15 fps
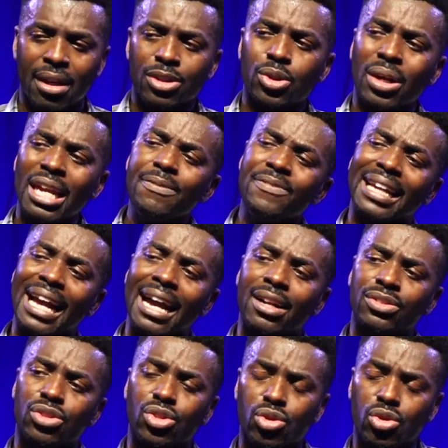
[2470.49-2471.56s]
So if he
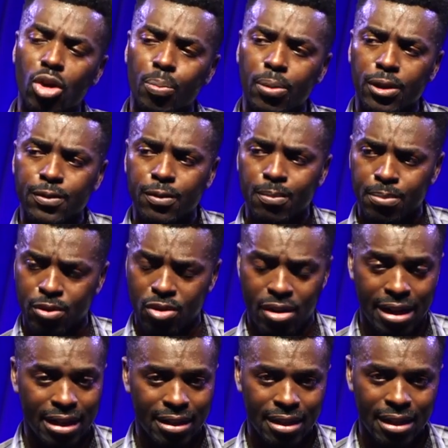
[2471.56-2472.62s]
can't stop us from
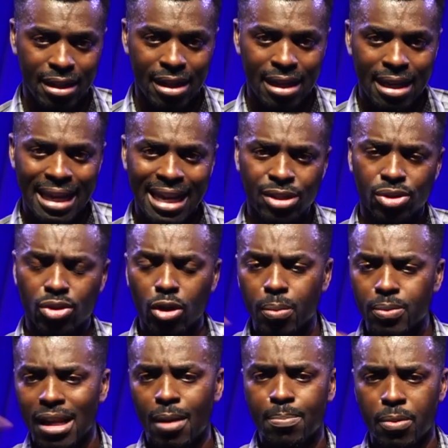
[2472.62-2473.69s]
praying, he
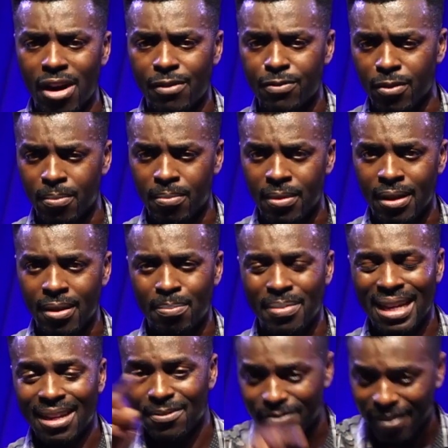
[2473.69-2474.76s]
stops our prayer from
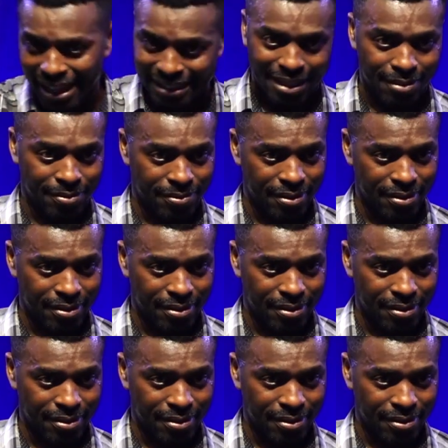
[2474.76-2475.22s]
being effective.